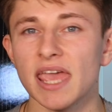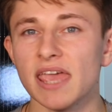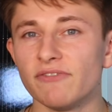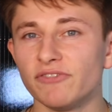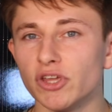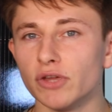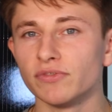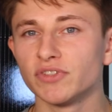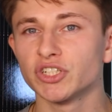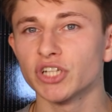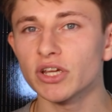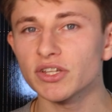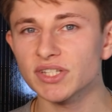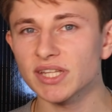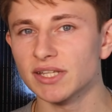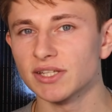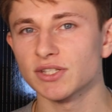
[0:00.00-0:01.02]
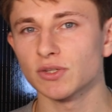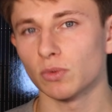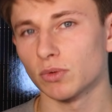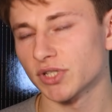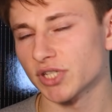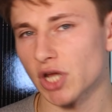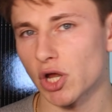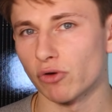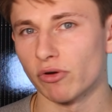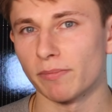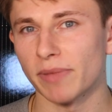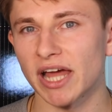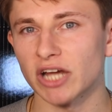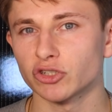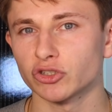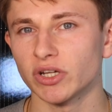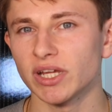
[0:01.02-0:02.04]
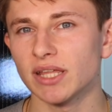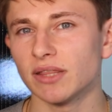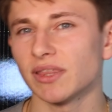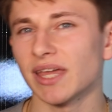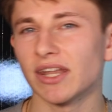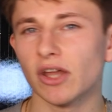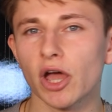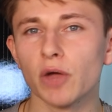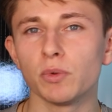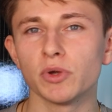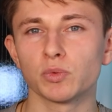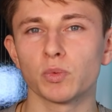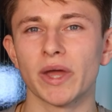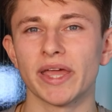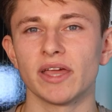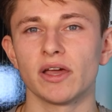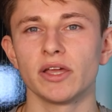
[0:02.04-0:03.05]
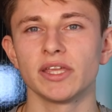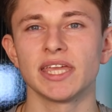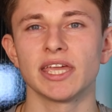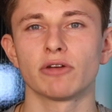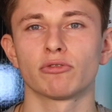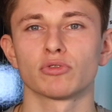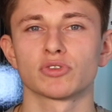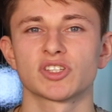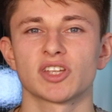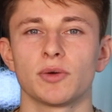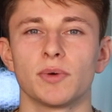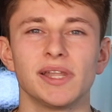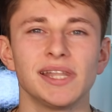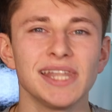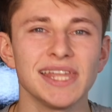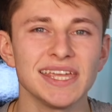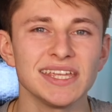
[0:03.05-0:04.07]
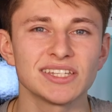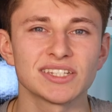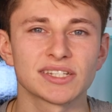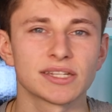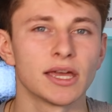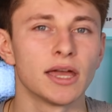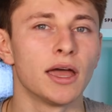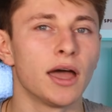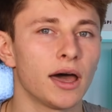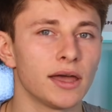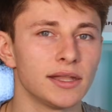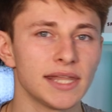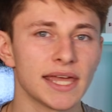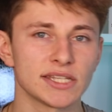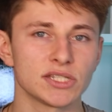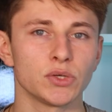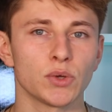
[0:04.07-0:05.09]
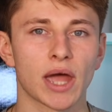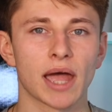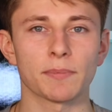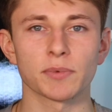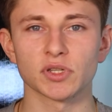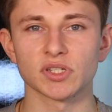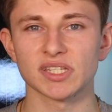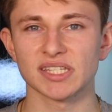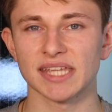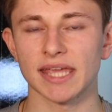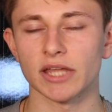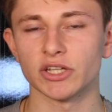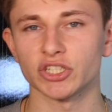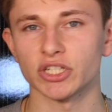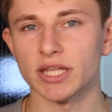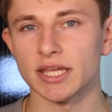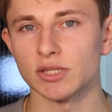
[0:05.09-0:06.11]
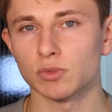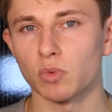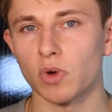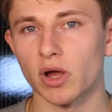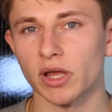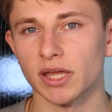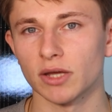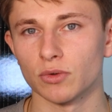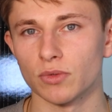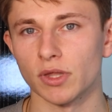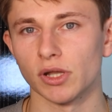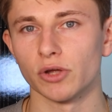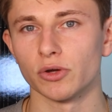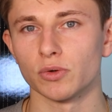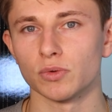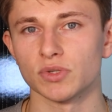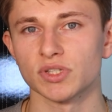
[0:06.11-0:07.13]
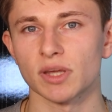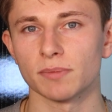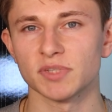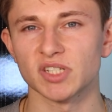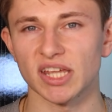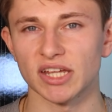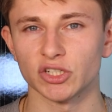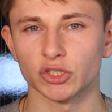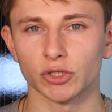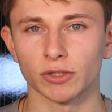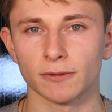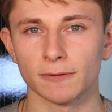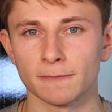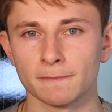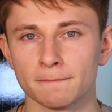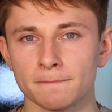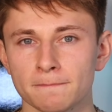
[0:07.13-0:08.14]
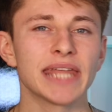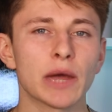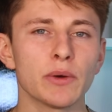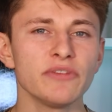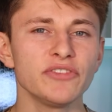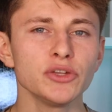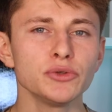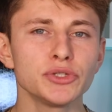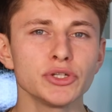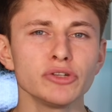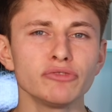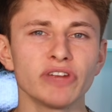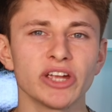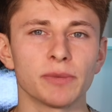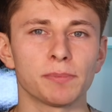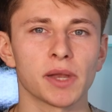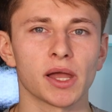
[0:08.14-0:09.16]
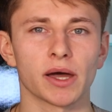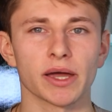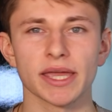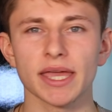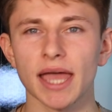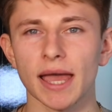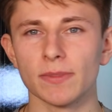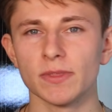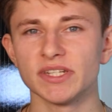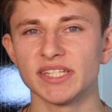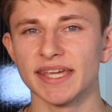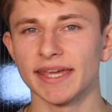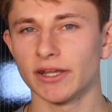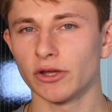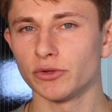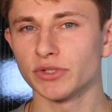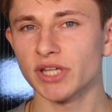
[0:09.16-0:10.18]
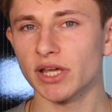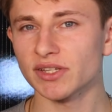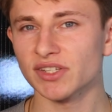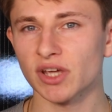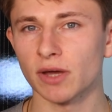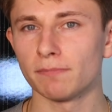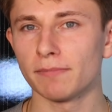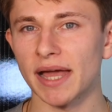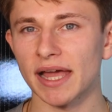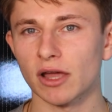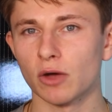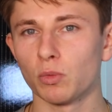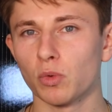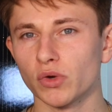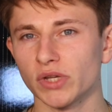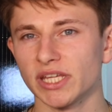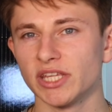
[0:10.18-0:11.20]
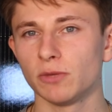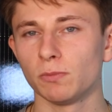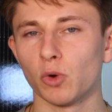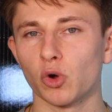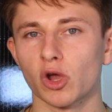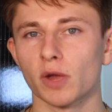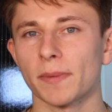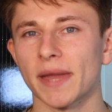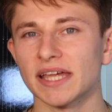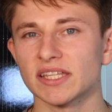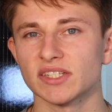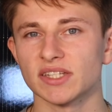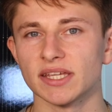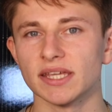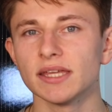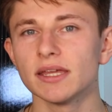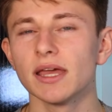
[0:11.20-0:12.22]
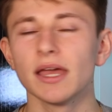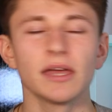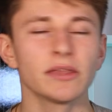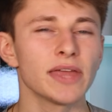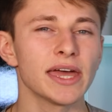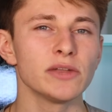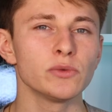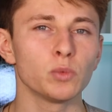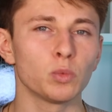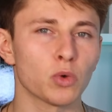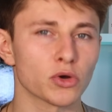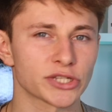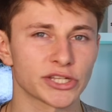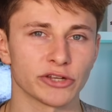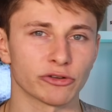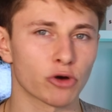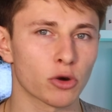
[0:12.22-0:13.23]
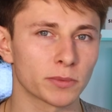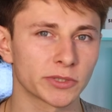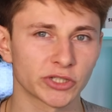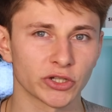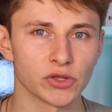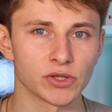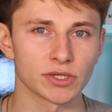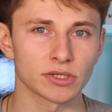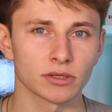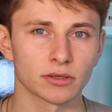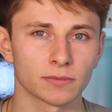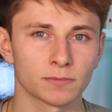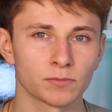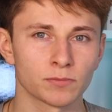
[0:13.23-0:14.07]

If you've just installed solar and battery, then I would wait a year or so at least, unless you happen to see engineers working on the local substation. Now, if you do reapply and the DNO does come back awarding you more capacity, then what are your options?